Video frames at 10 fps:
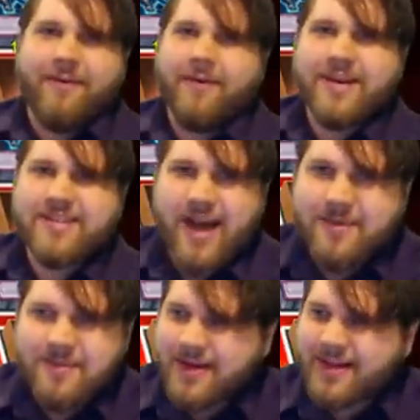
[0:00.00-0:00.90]
What a
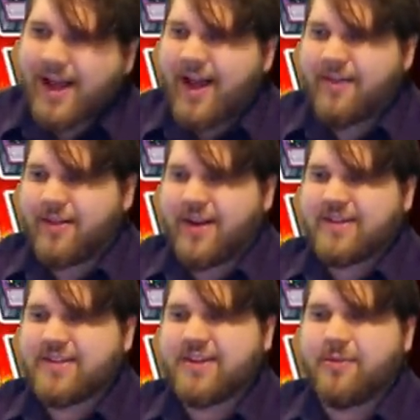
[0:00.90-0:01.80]
time to be alive,
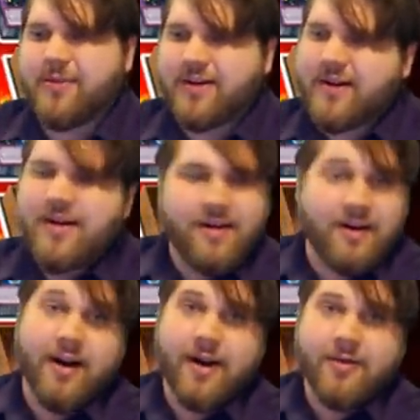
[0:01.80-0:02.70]
ladies and gentlemen.
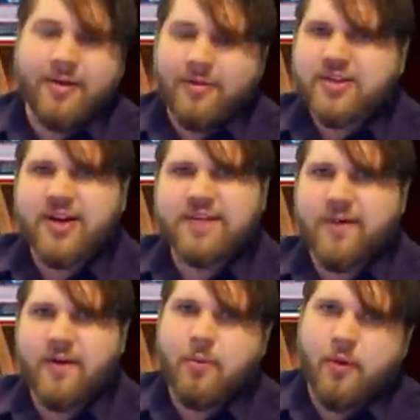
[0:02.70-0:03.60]
Alright, well, we'll try to
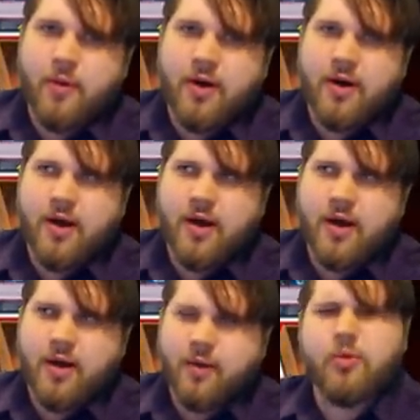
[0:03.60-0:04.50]
fit one
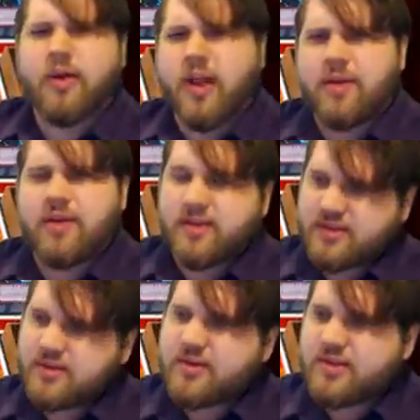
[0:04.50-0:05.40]
more game into
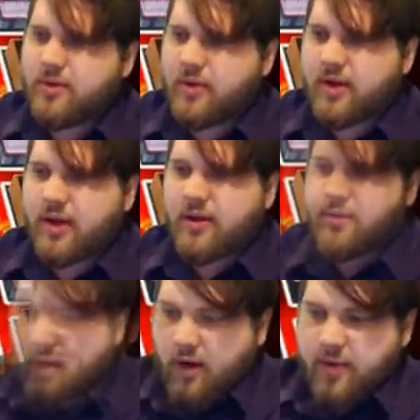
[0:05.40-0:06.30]
this. Let's see what we can get.
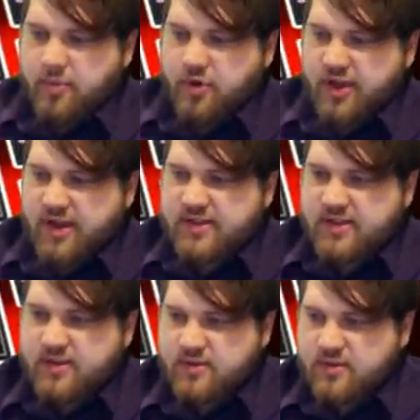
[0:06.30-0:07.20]
Alright,
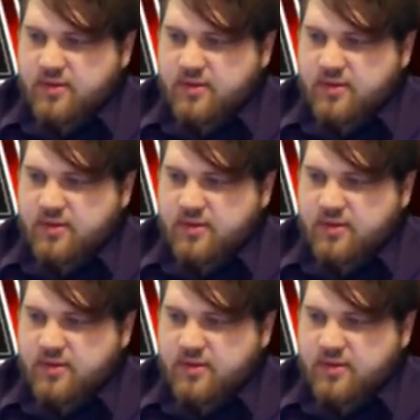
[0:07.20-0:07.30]
please.